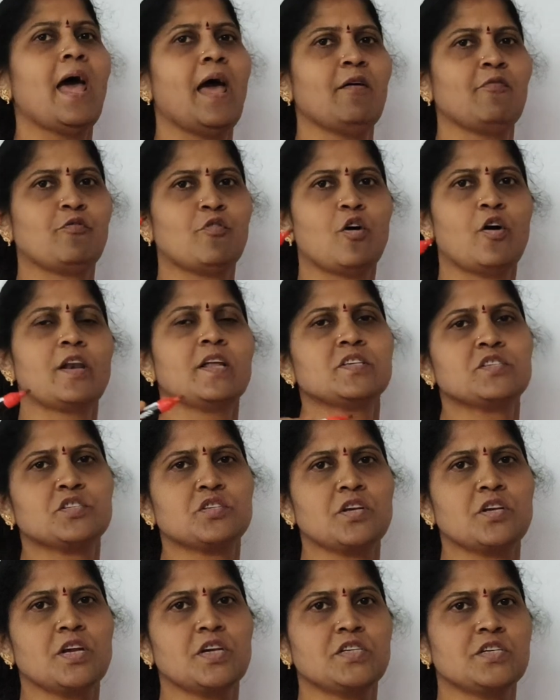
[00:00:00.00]

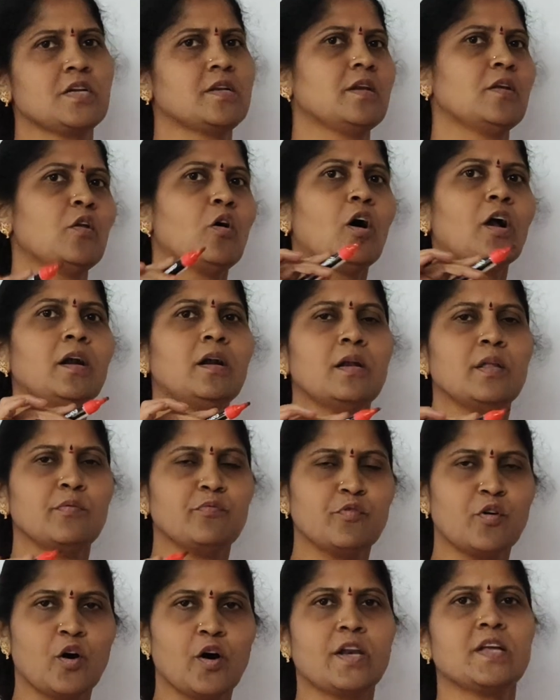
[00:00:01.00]
afforestation, not
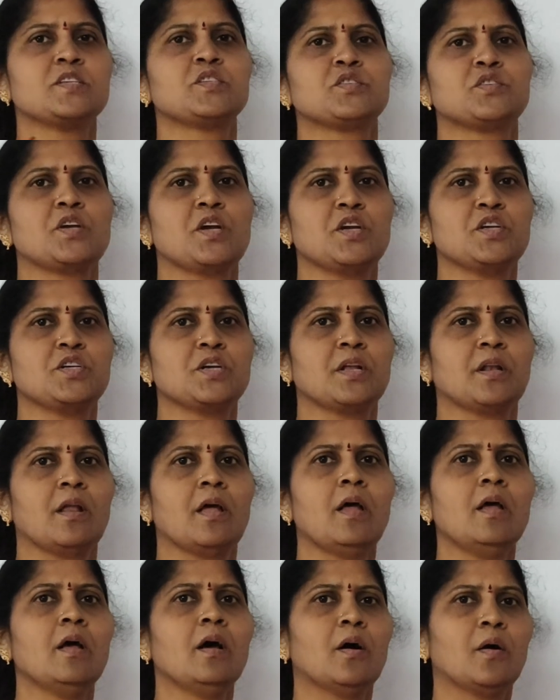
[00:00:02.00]

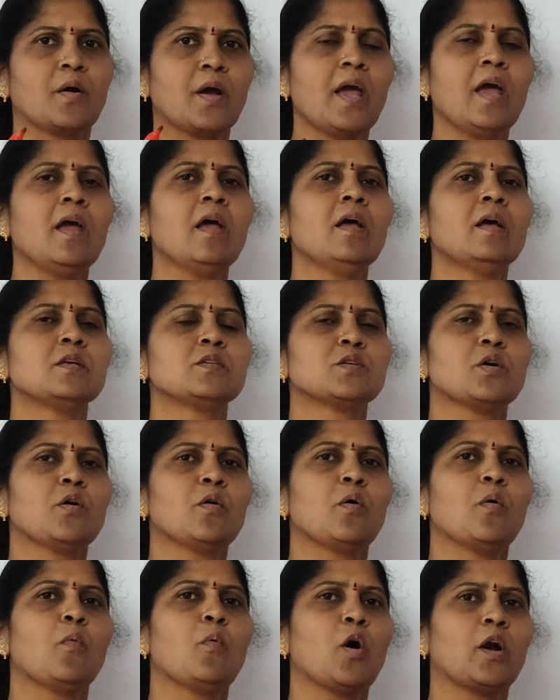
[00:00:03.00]
deforestation. Okay,
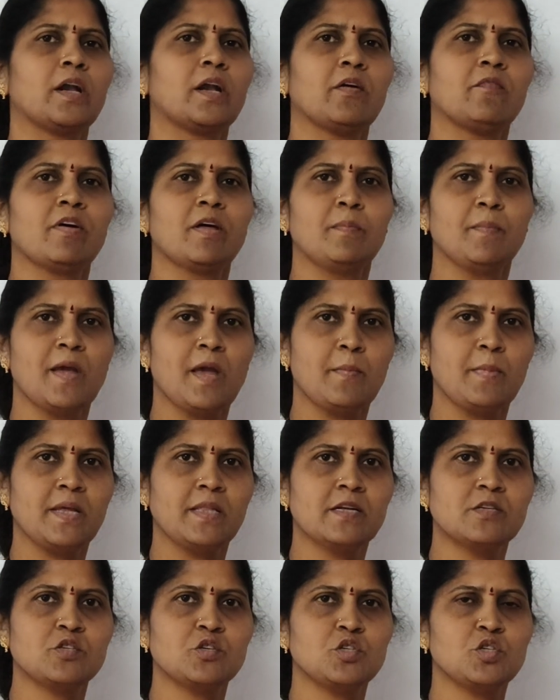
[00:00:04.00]
so whatever may be
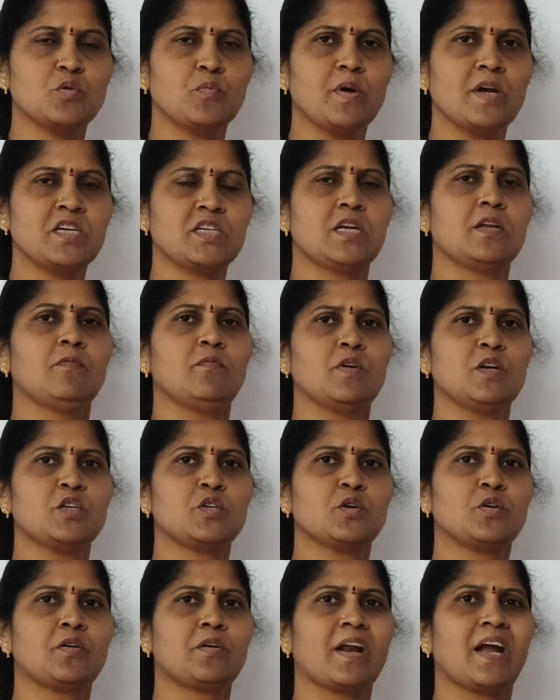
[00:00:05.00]
the situation, we
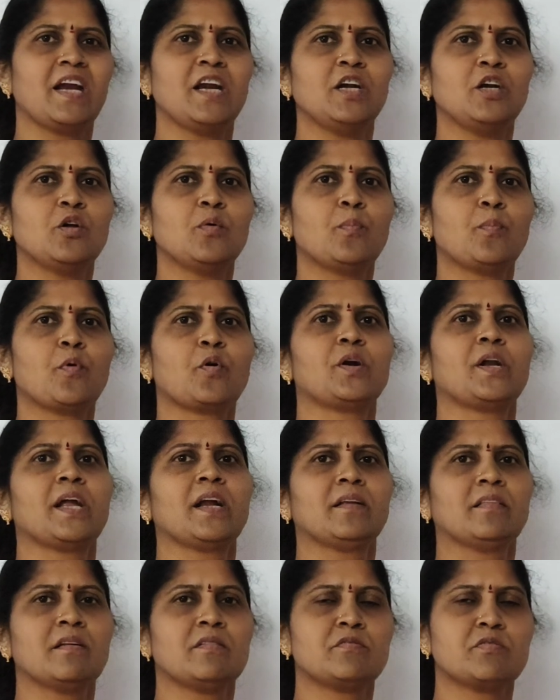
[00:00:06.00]
should try to
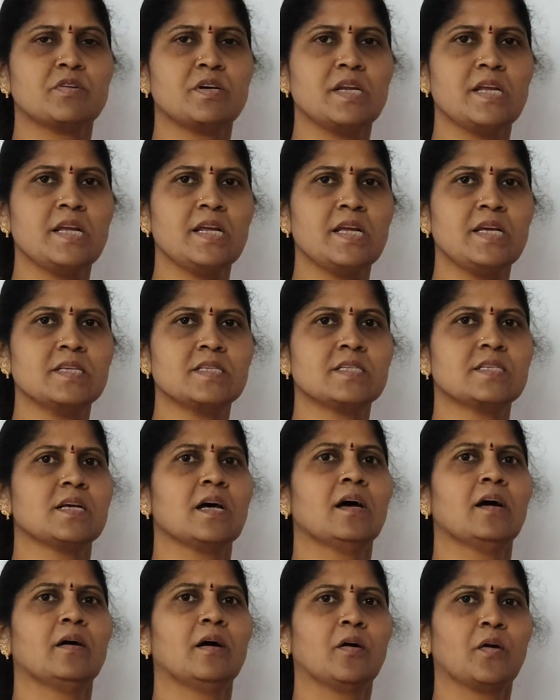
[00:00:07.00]
protect the trees,
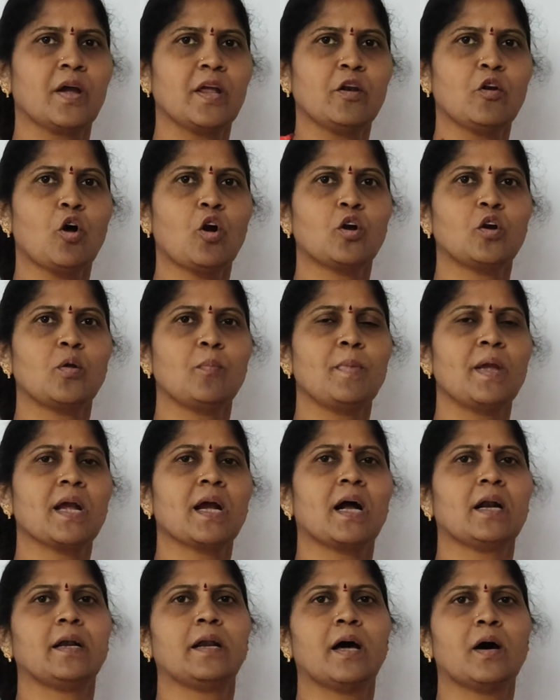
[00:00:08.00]
not to be
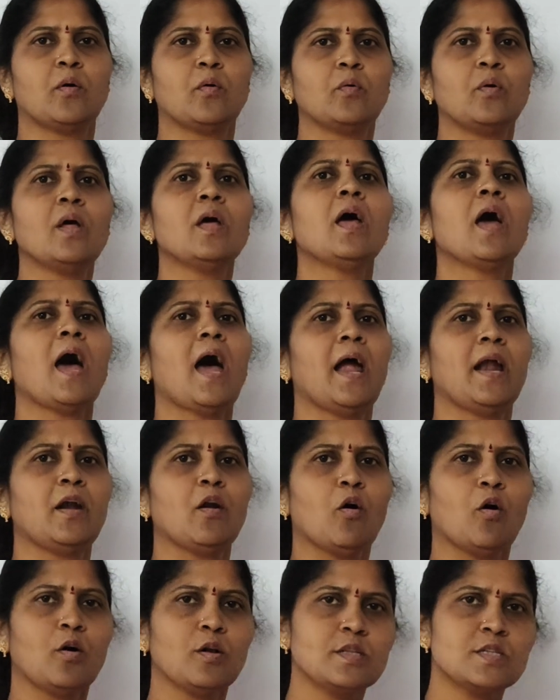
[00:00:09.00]
cut down.
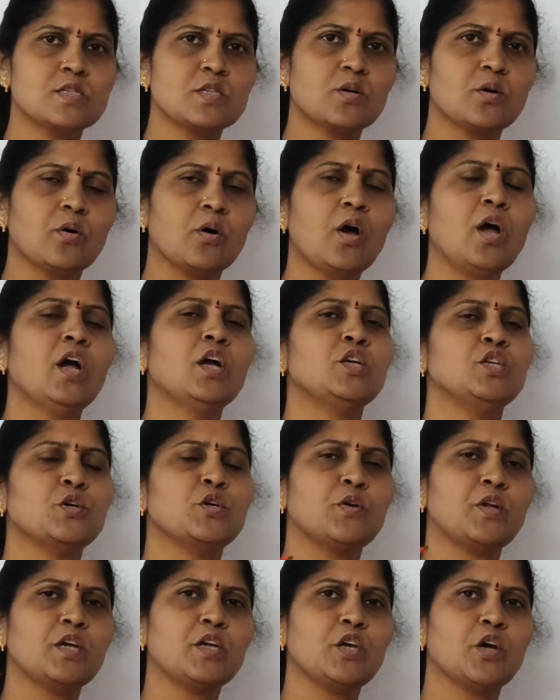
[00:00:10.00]
And also
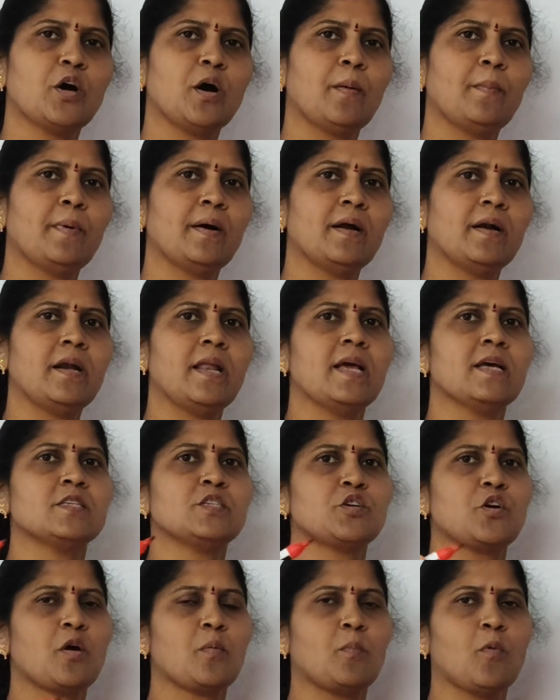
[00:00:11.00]
during your
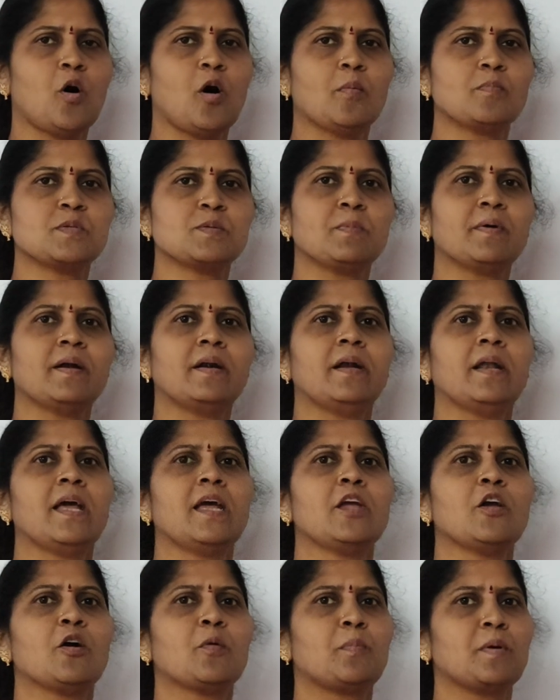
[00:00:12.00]
birthdays, your mom's
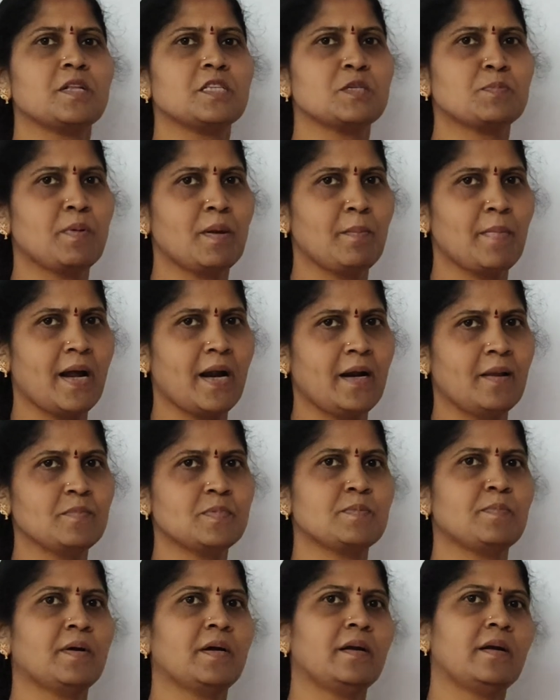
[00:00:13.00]
birthday, your principal
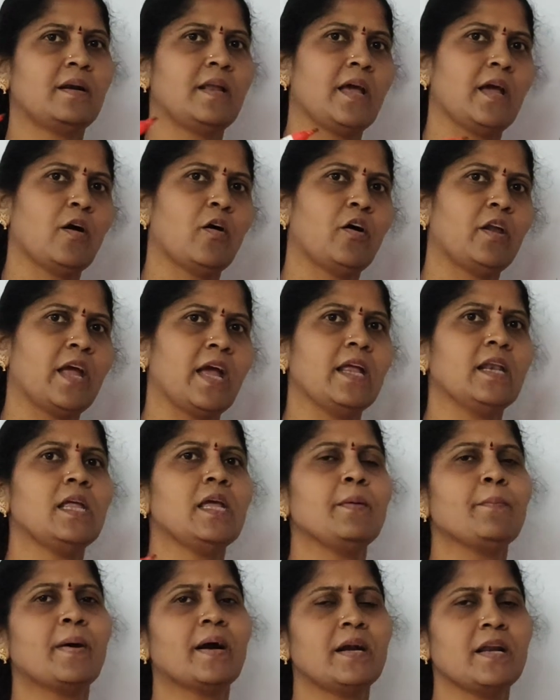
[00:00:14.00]
madam's birthday, or
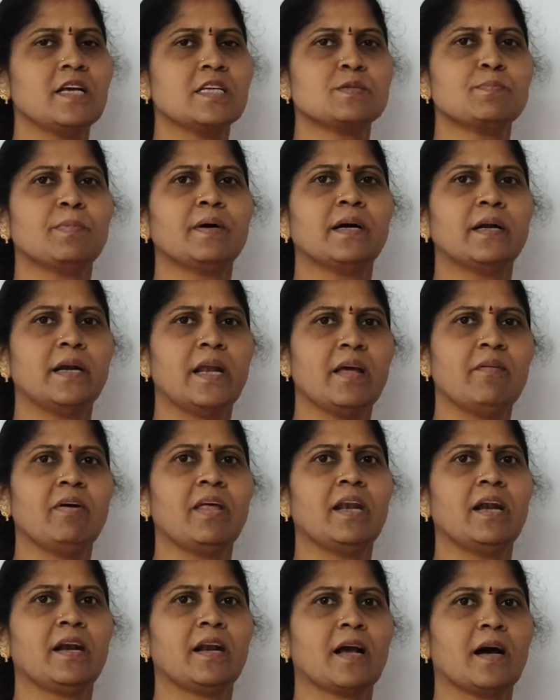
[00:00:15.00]
anybody's birthday,
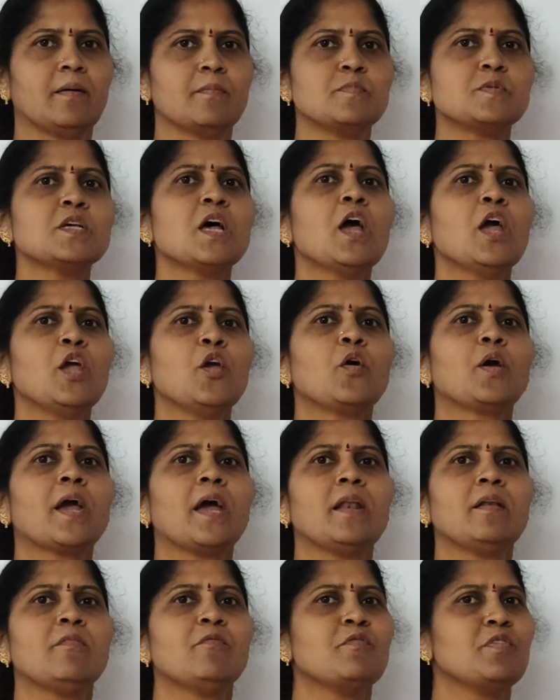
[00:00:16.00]
when it comes, you
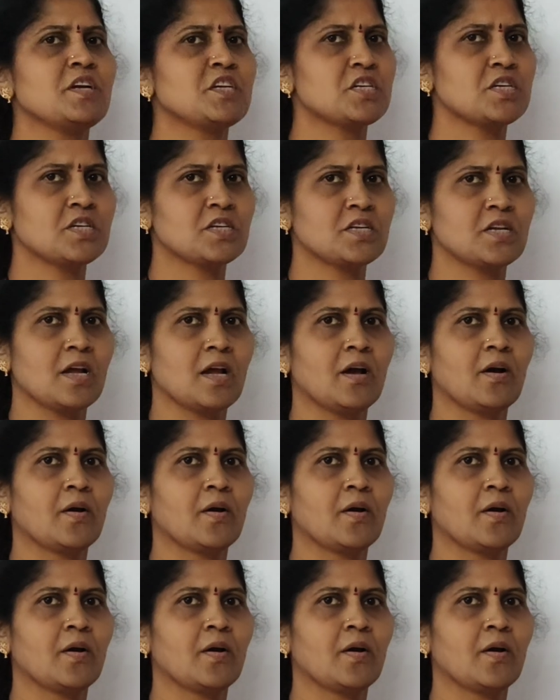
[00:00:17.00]
can wish,